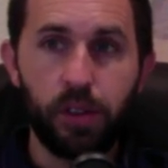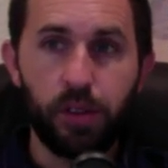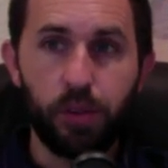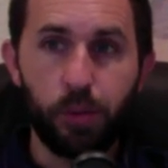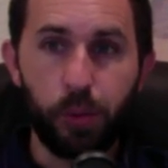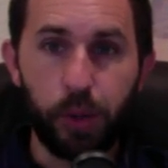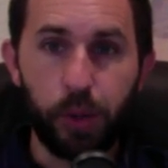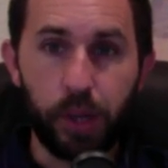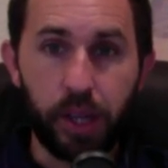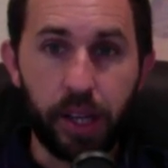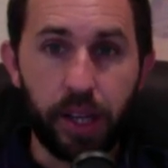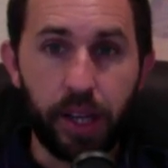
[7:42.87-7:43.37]

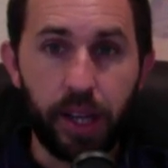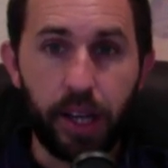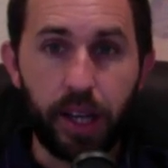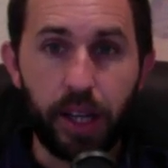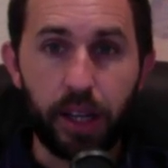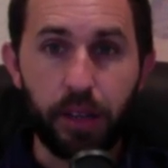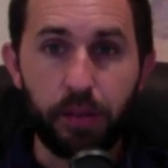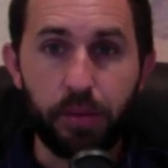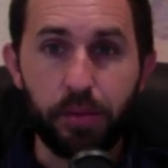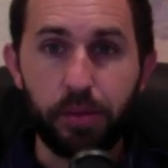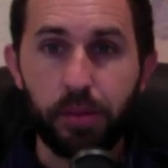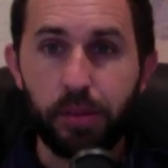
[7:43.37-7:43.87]
We can
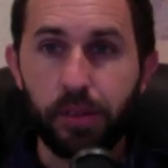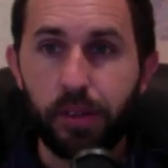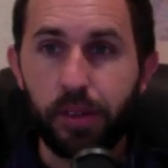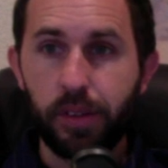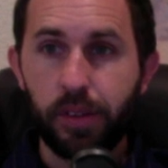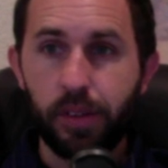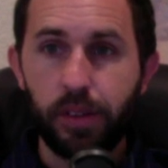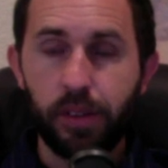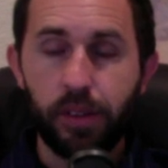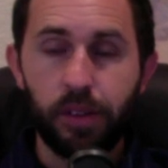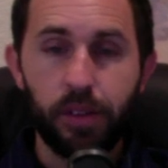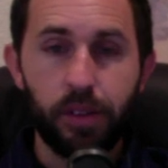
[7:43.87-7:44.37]
have,
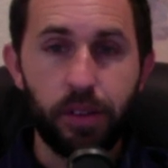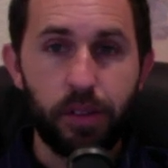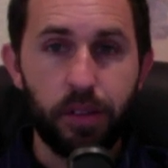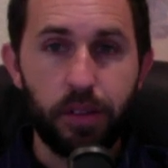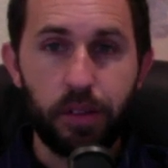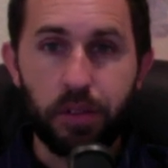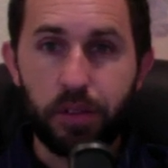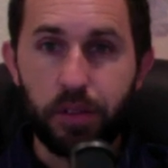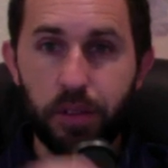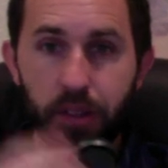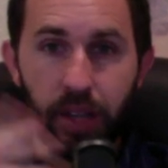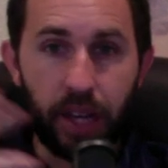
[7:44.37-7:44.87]

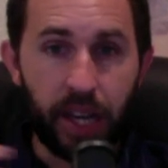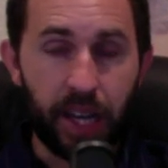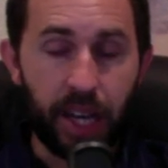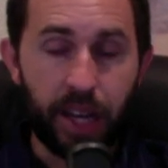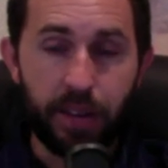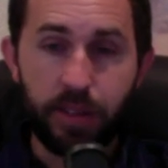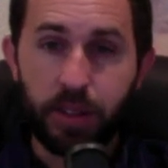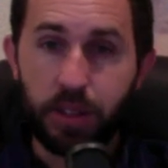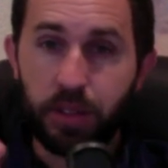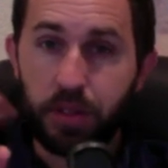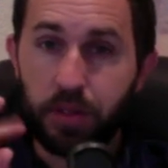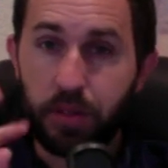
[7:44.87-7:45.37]
I
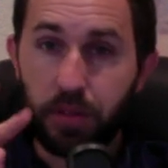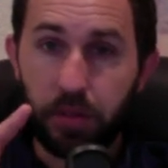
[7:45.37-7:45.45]
have a